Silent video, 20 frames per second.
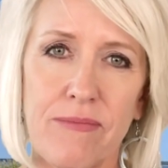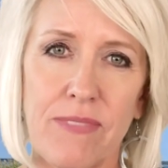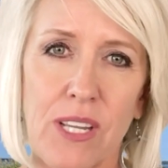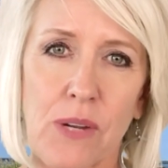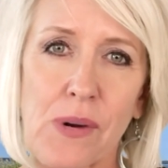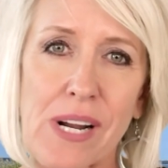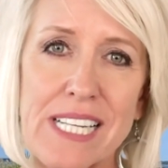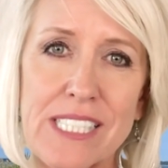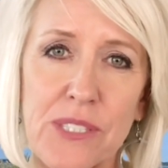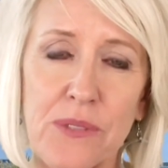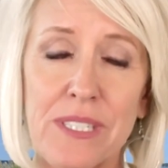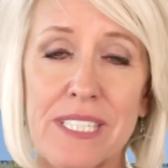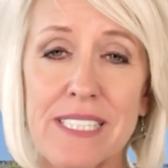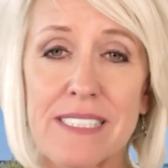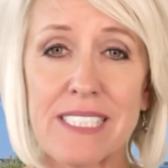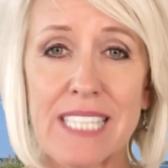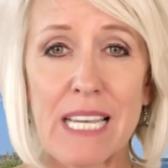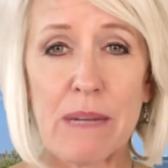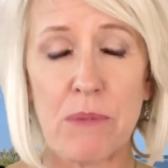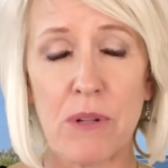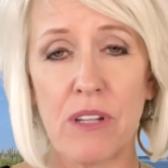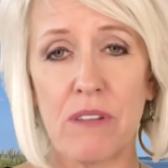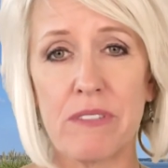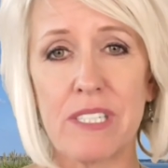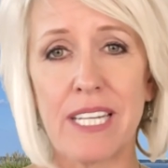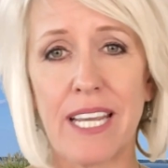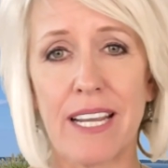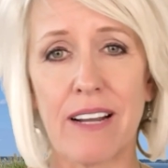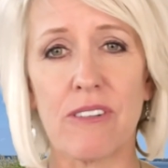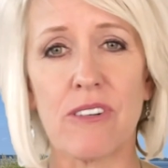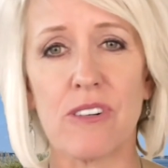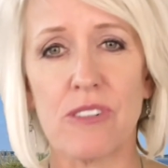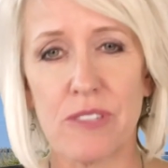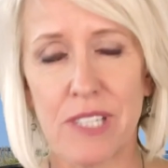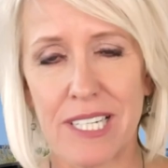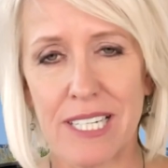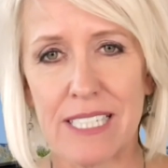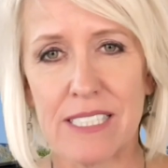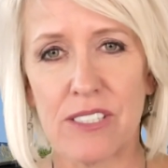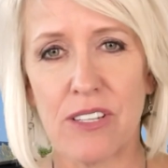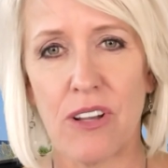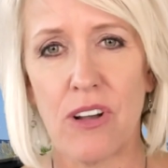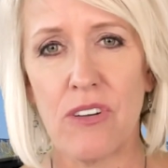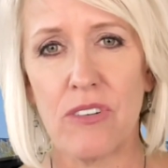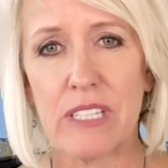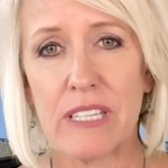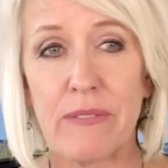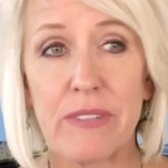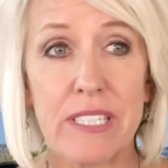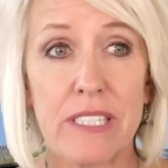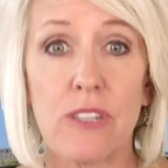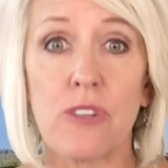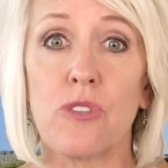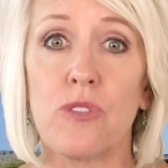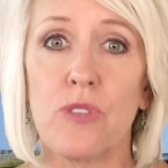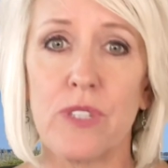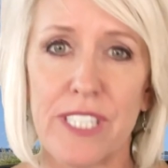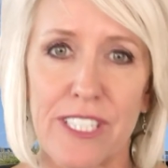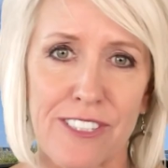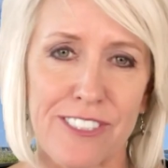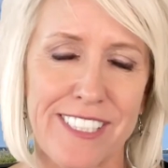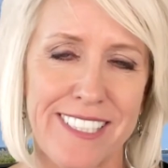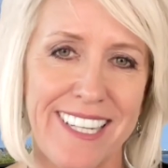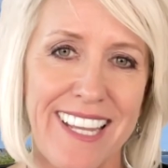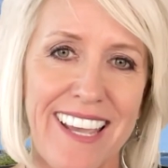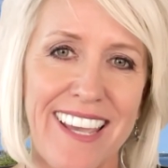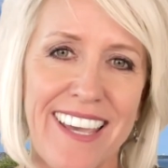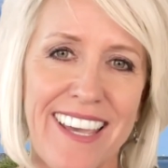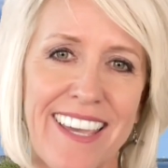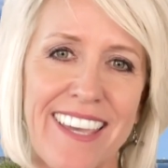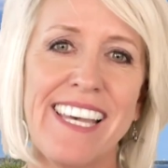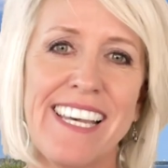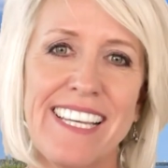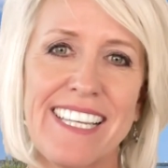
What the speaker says: Right. So an example of an error that I saw even earlier today